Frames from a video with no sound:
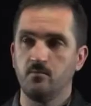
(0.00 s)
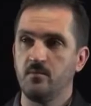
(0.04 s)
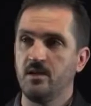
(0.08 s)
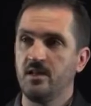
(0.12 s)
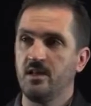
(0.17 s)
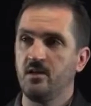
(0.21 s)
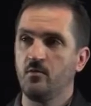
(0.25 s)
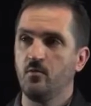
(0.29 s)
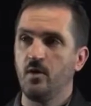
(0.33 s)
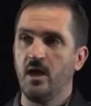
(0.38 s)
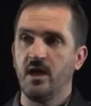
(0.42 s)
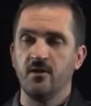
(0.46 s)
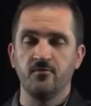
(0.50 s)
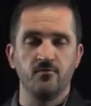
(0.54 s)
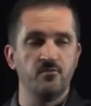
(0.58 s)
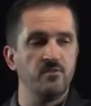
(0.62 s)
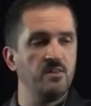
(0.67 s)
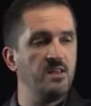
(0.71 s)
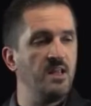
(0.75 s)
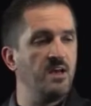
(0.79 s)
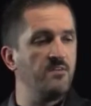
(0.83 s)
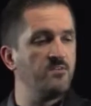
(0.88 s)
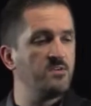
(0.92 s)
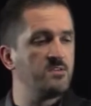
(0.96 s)
meaning we have
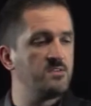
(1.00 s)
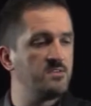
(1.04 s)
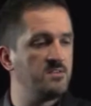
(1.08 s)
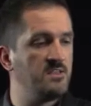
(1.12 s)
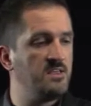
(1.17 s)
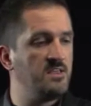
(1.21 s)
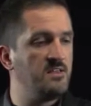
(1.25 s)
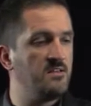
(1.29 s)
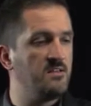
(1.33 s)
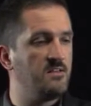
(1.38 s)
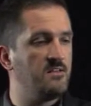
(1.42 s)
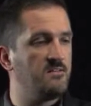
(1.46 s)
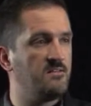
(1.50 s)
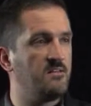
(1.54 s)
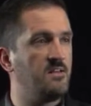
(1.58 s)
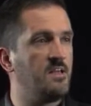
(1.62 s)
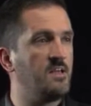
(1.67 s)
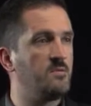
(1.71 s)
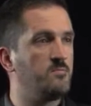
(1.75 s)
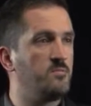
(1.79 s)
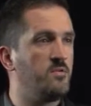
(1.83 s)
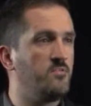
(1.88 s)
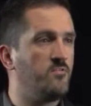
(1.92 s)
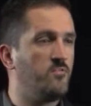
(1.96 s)
never seen this
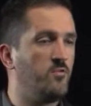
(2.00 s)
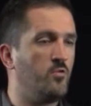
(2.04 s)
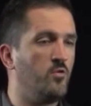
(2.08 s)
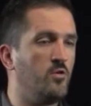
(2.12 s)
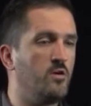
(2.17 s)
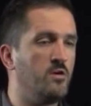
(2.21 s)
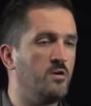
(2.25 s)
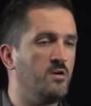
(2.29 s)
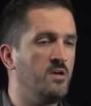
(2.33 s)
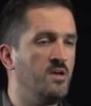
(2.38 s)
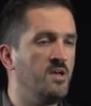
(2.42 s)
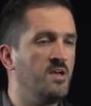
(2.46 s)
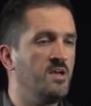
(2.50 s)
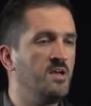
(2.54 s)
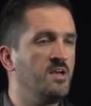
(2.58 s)
link before.